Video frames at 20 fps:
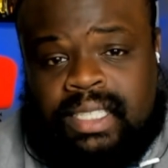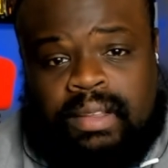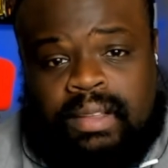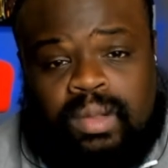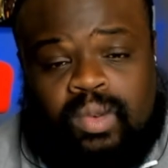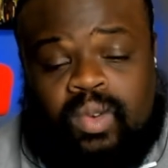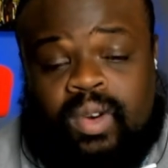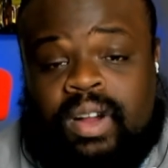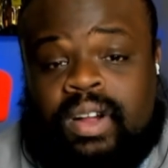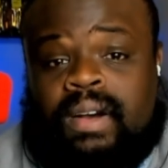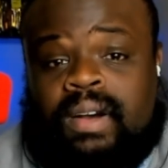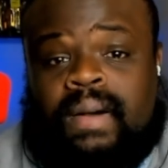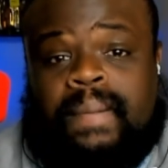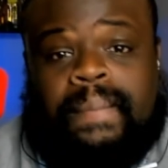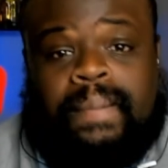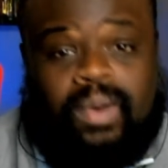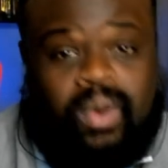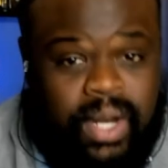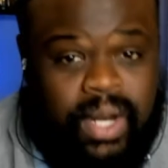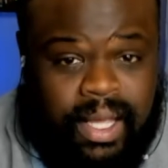of the world,
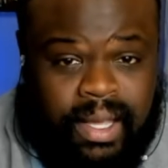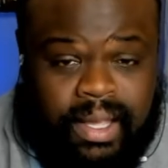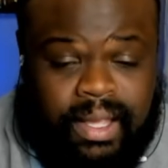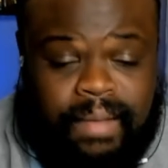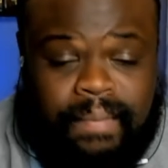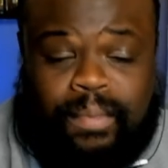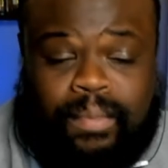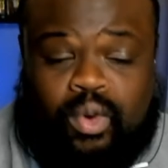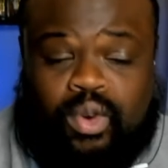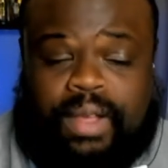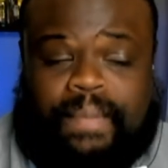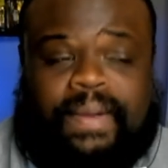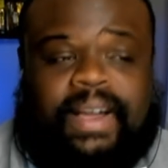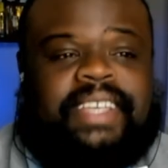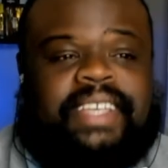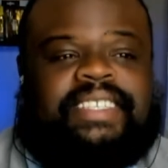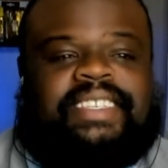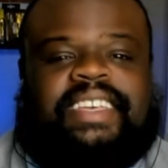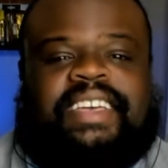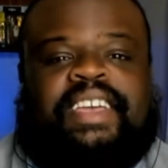Pootie,
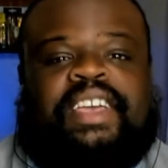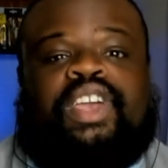PewDiePie's,